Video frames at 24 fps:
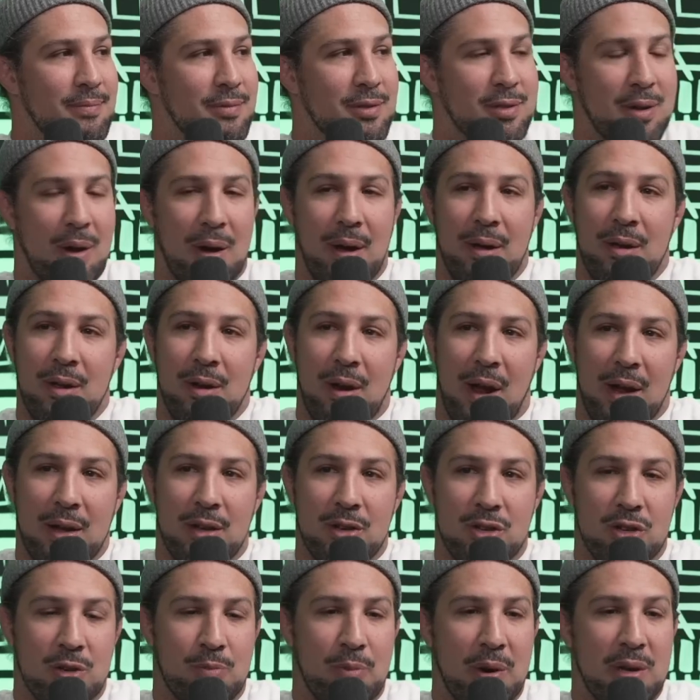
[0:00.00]
true. So you know, I
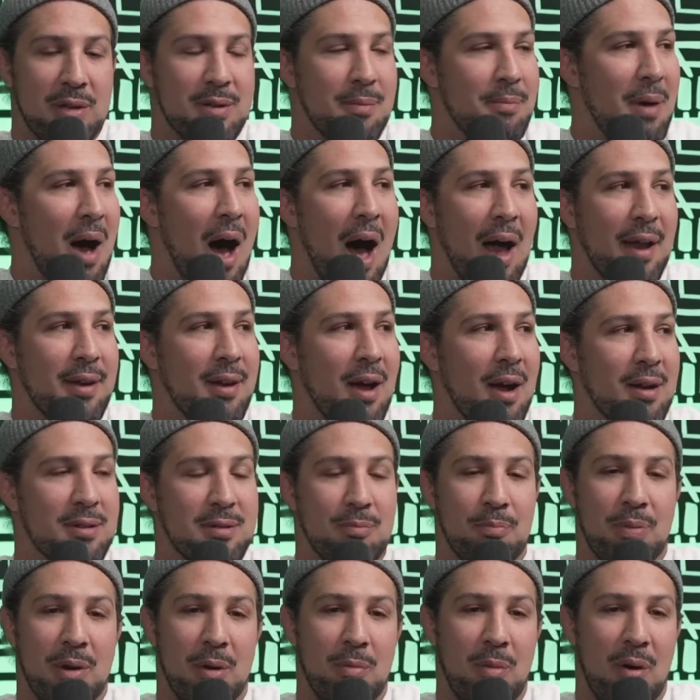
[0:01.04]
could just bring some hot dogs you
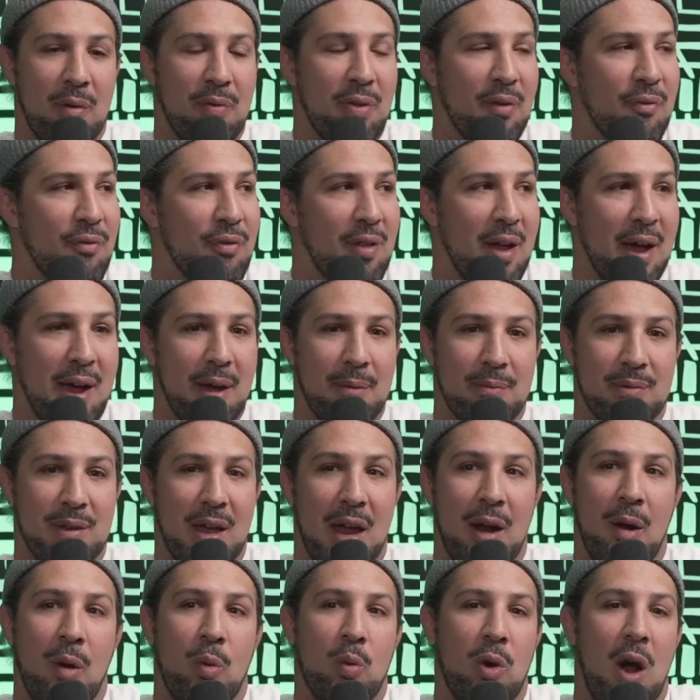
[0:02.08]
and could. put them over the flames.
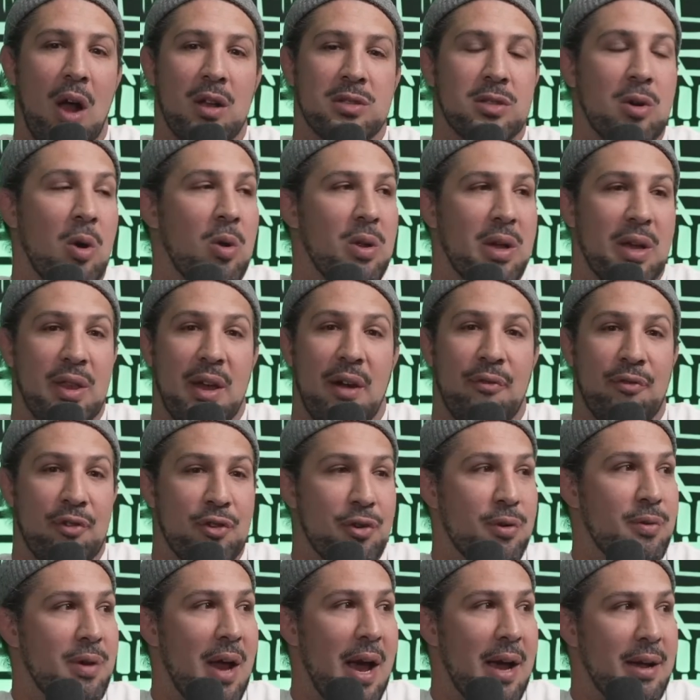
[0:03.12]
And some we're steaks. also only there for
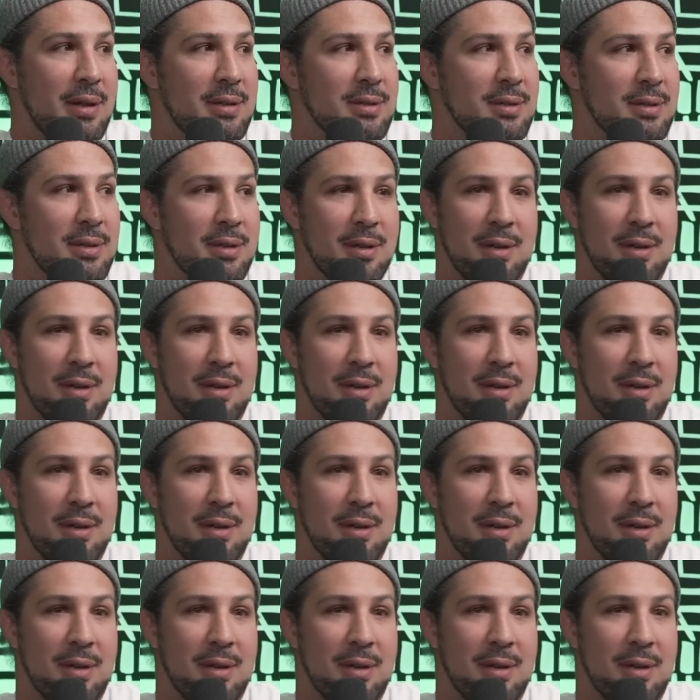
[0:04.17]
two nights.